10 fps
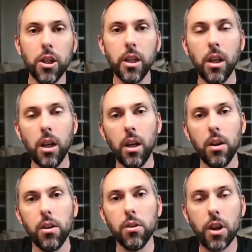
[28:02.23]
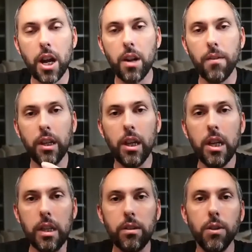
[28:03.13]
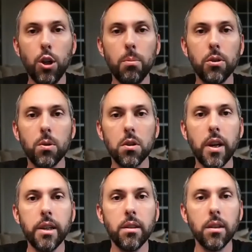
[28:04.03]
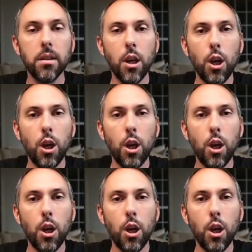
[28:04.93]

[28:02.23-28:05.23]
it? Those are kind of the keys of an open source license.